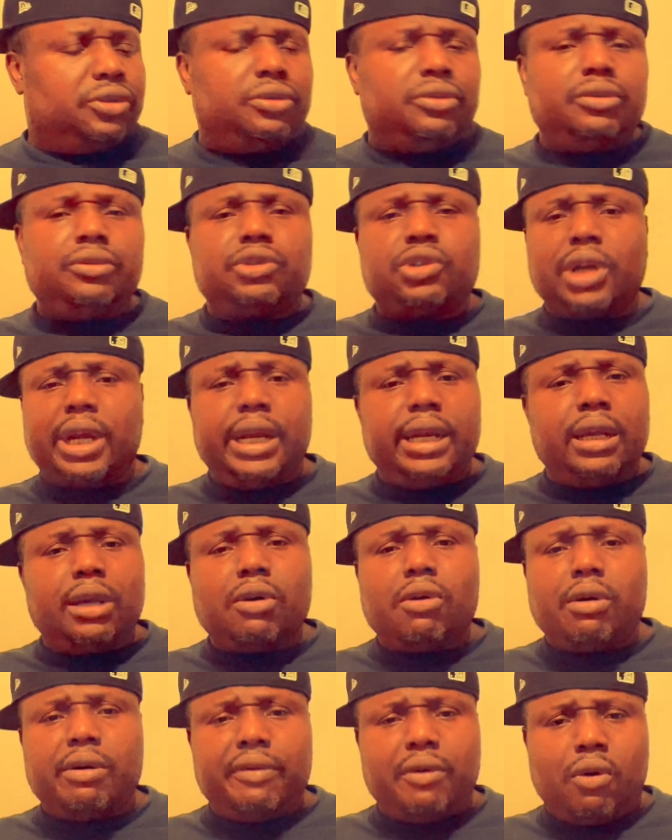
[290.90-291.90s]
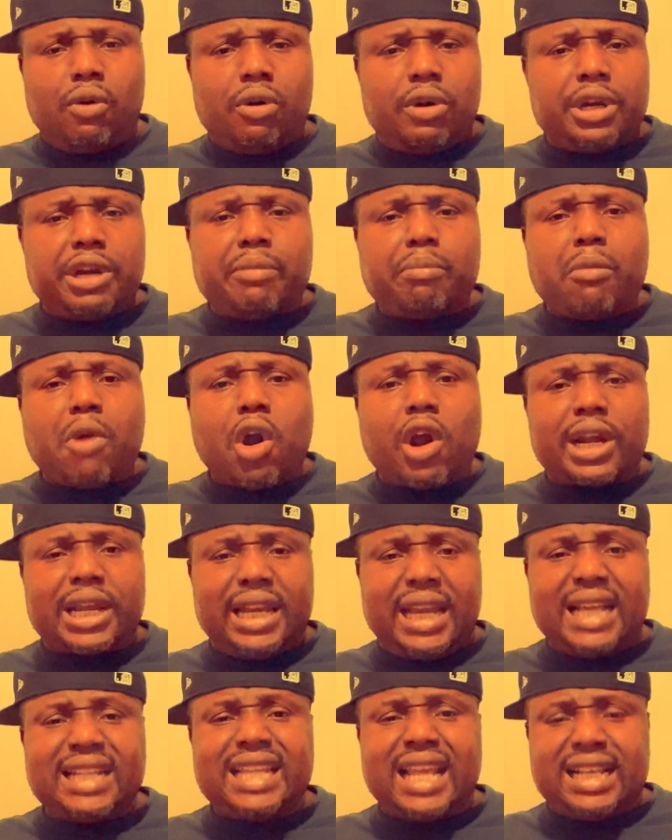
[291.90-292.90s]
trading or on the market
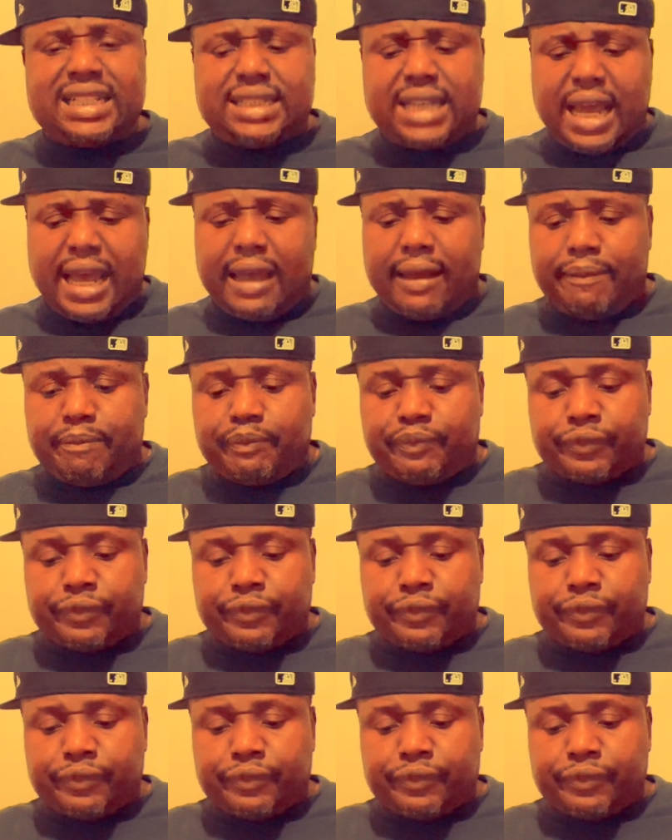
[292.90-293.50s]
at that time.